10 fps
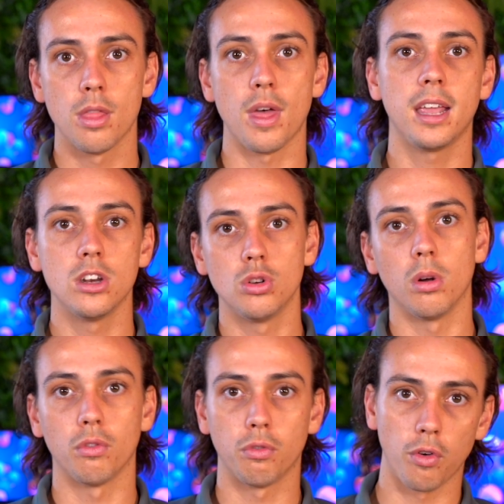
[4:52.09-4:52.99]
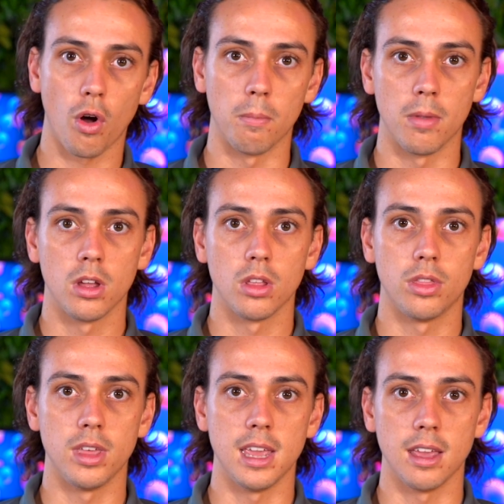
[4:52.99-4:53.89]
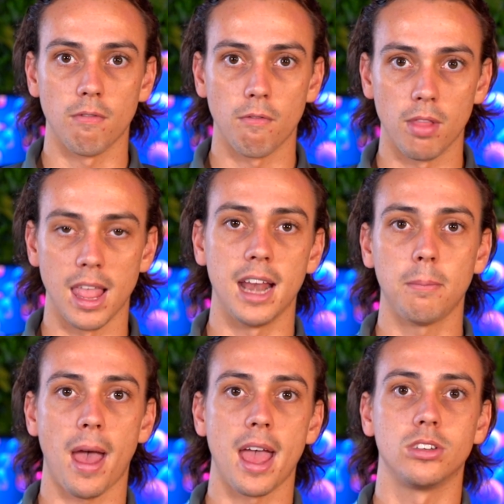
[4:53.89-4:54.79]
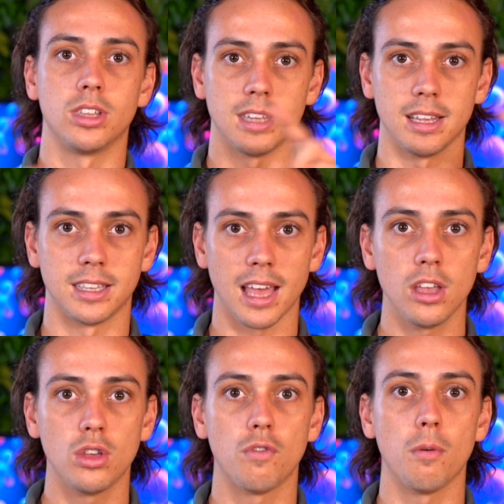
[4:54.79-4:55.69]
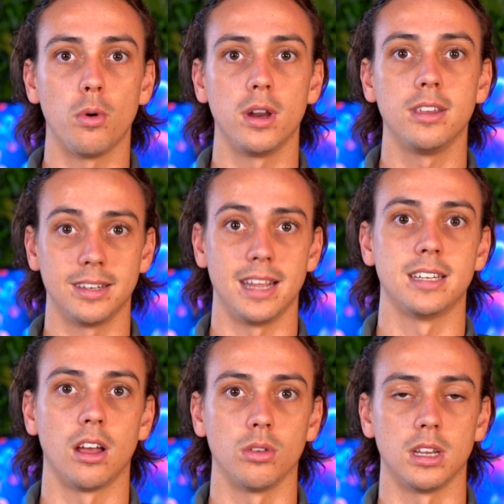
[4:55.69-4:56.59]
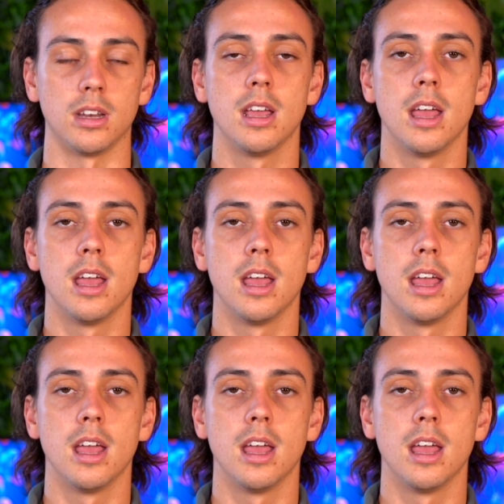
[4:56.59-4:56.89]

they can do it from the landing page that says thank you for putting your details in.